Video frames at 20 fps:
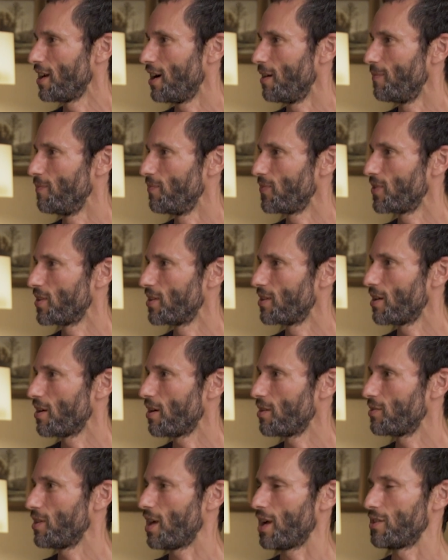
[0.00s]
um,
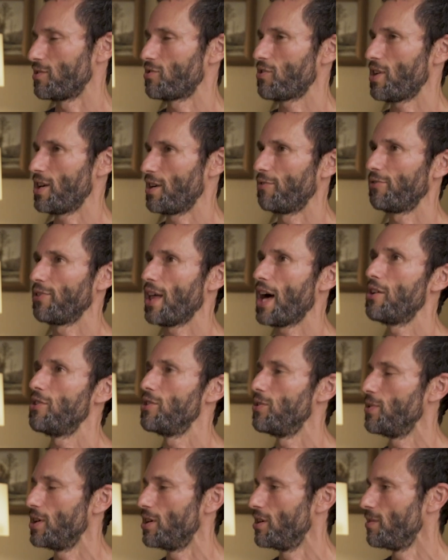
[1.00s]
not trying to flatter
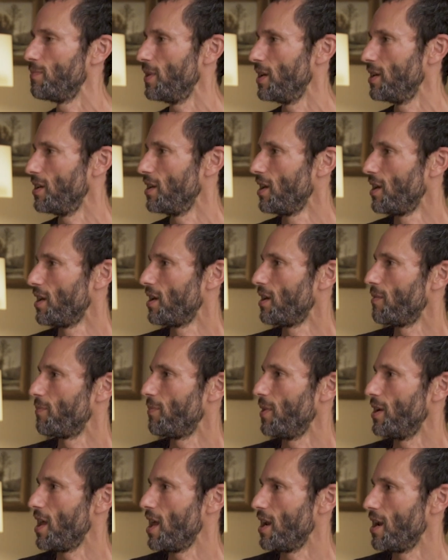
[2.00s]
you here, but, yeah.
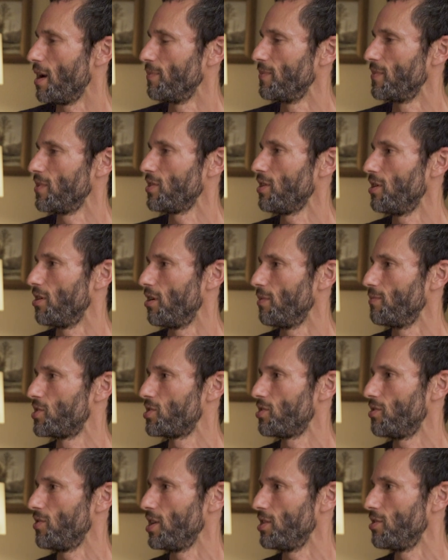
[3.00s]
but and I'm, you know, I'm
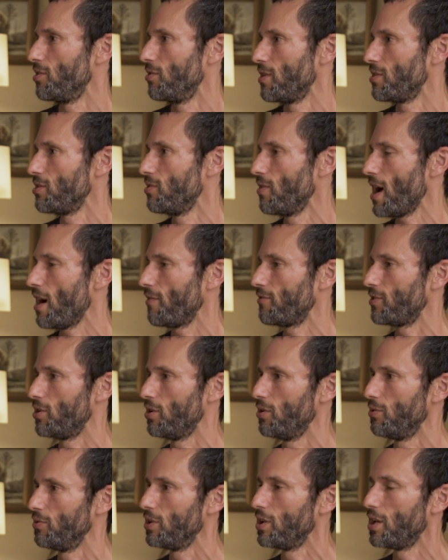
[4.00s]
sure that you're, you have your
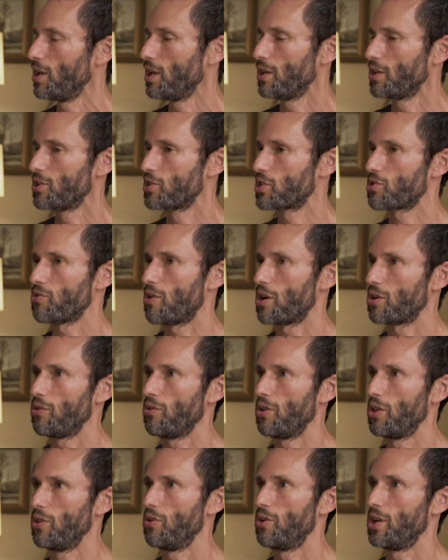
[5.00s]
own
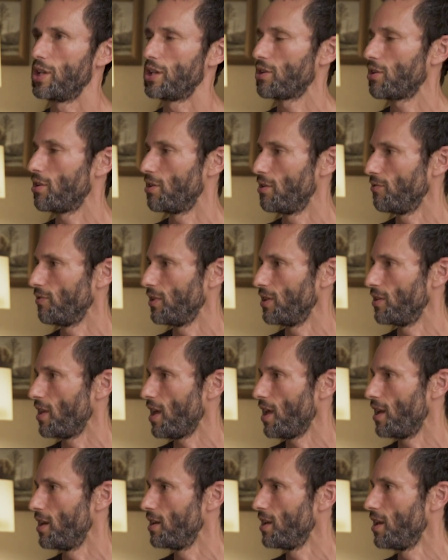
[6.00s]
struggle and learning curve and,
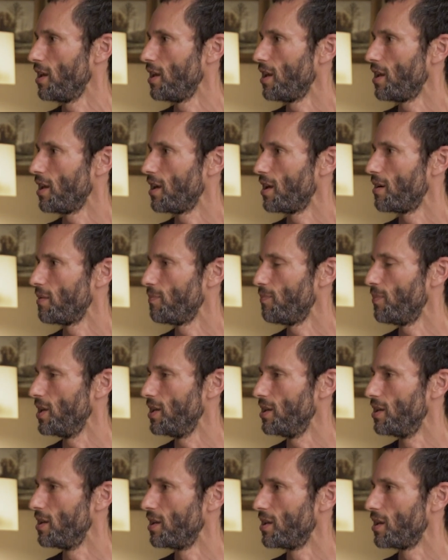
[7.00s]
and
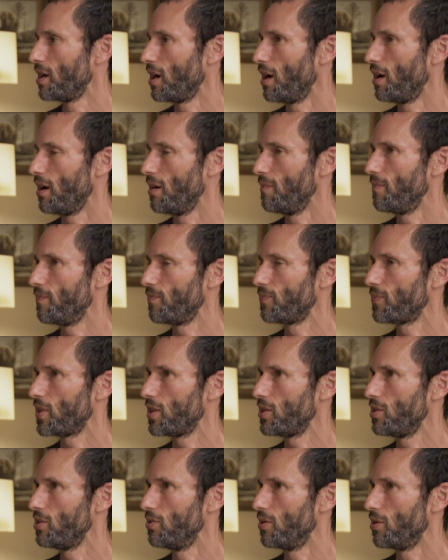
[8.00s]
but, um,
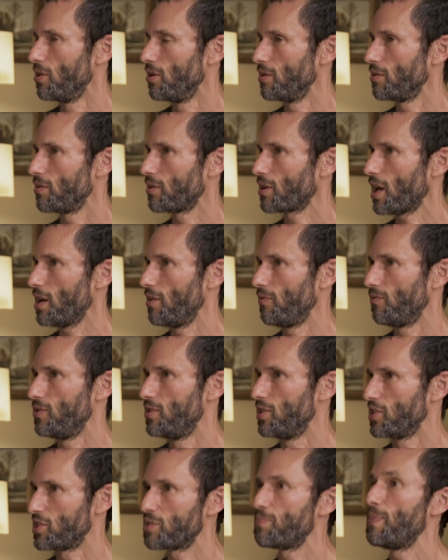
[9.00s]
you're kind
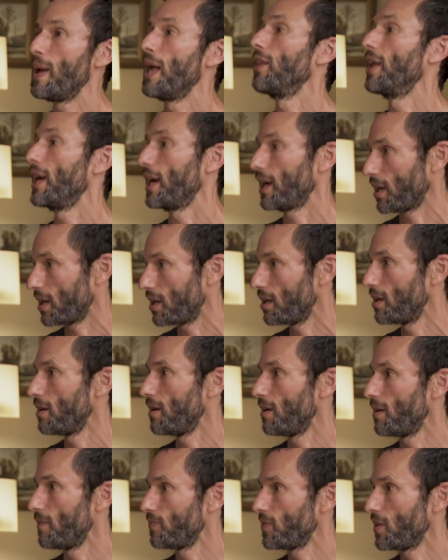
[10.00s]
of dispelling,
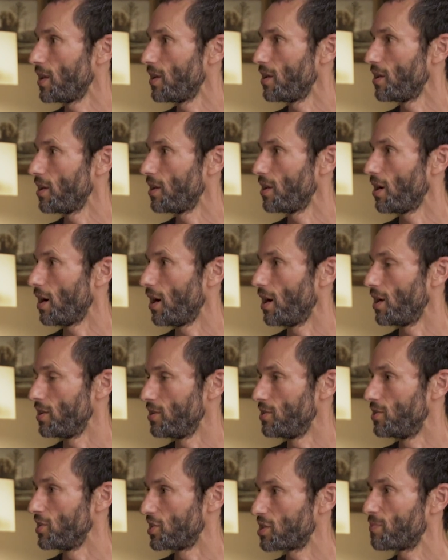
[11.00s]
uh,
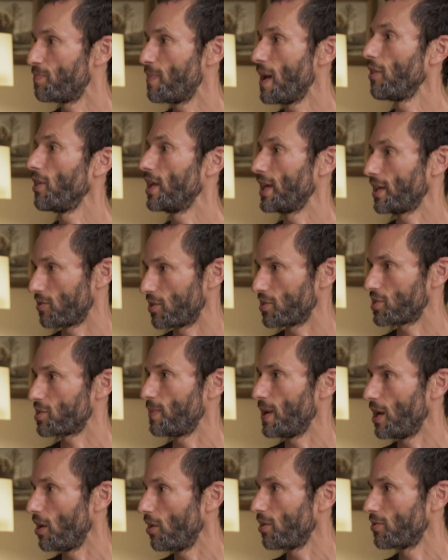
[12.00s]
dispelling the
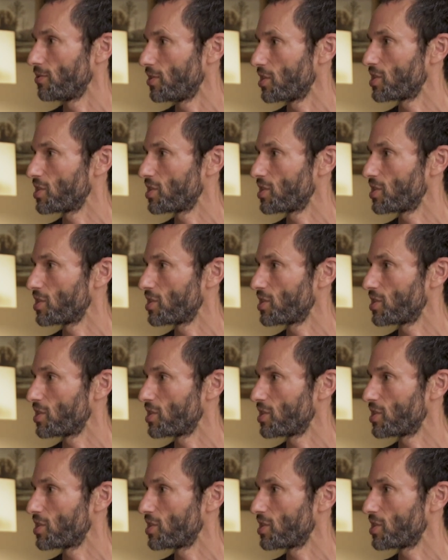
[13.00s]
spell,